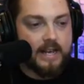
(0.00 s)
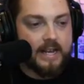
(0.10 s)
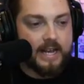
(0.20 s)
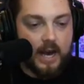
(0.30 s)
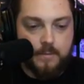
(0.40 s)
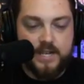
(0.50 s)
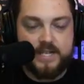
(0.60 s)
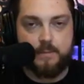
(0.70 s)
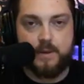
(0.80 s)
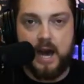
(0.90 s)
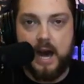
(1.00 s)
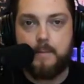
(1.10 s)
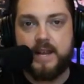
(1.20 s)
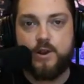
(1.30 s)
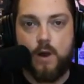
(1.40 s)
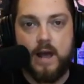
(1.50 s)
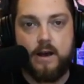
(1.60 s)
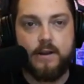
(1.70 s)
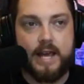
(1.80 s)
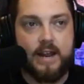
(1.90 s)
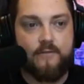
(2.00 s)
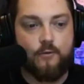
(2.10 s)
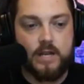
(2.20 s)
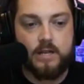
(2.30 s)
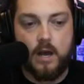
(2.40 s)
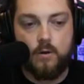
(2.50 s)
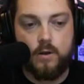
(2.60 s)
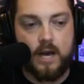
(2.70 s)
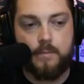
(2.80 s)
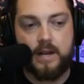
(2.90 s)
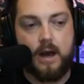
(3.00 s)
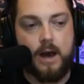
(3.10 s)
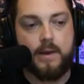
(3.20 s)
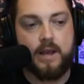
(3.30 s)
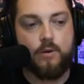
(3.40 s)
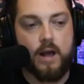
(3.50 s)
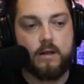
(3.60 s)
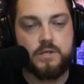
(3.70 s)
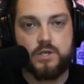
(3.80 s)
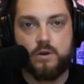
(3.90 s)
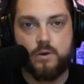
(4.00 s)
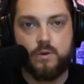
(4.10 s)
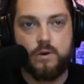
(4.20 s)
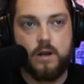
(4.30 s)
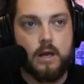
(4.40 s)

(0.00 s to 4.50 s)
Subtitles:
come to some common ground. And if we don't come to common ground soon,